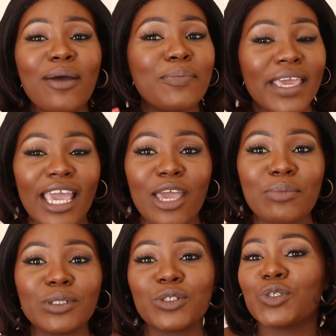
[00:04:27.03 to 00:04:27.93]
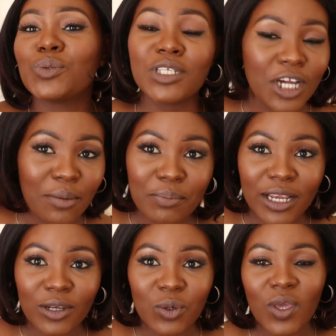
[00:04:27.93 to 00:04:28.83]
being able to switch up
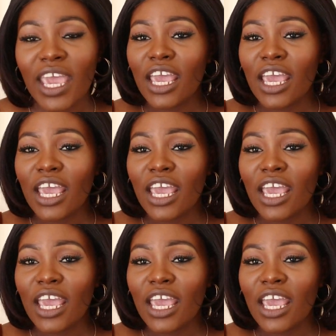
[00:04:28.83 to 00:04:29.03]
my look.